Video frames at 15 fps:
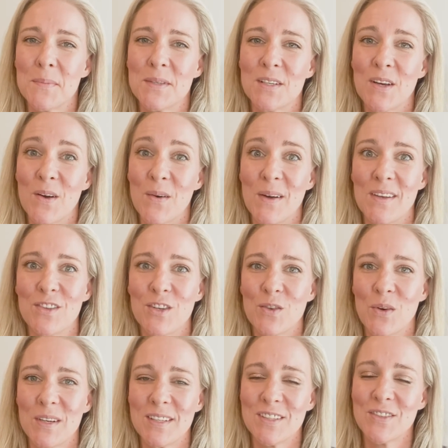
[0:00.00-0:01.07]
to go in the
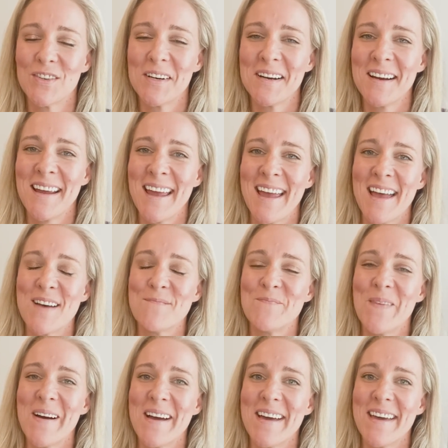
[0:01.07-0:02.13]
toy store.
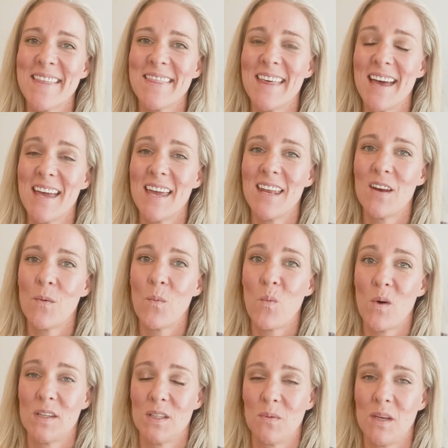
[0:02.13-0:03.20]
But then
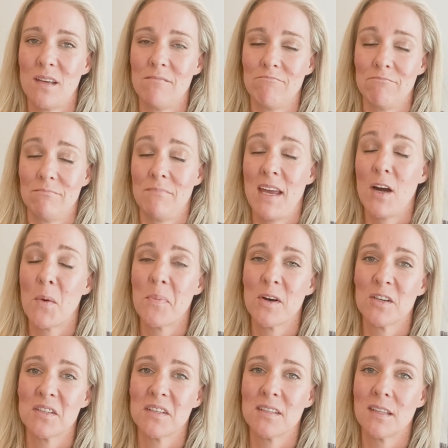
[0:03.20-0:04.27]
once we made our
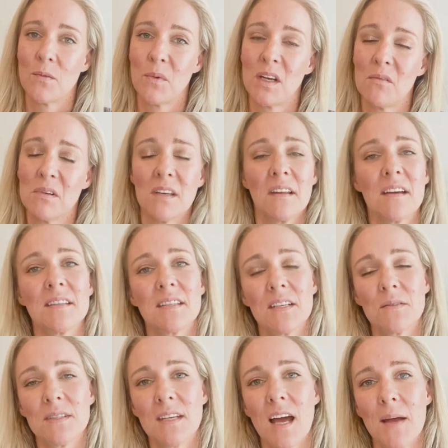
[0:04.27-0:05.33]
purchase and we realized that it
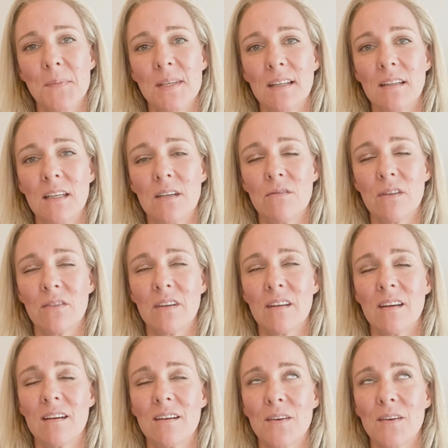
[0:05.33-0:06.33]
was time to leave, we were like,